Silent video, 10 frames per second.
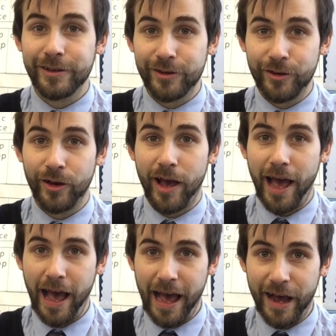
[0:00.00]
k,
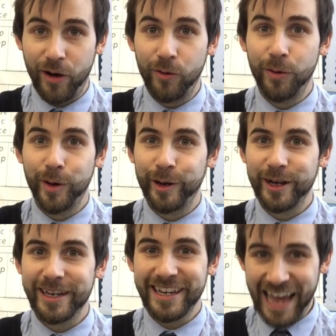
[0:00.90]
ow,
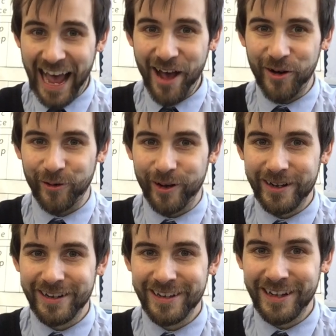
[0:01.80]
cow,
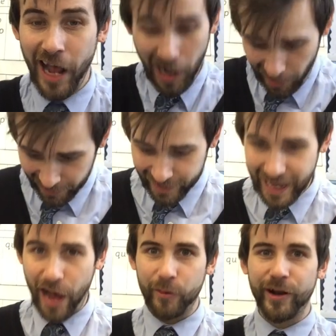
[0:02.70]
like the
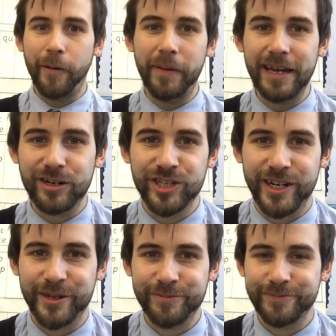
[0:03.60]
cow in our
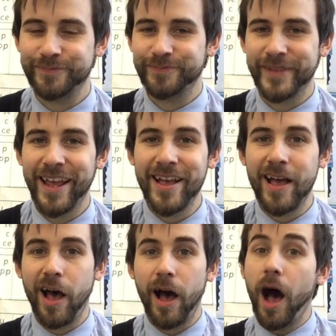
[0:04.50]
picture.
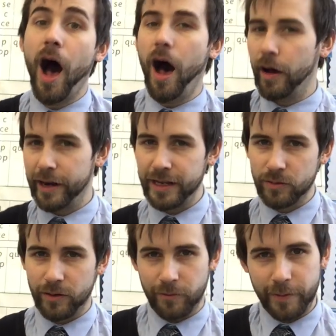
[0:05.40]
Our
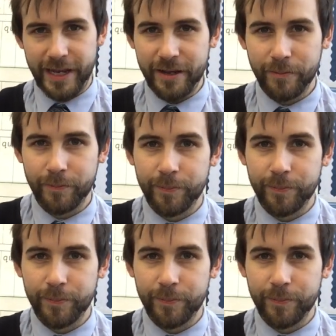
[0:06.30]
next one will be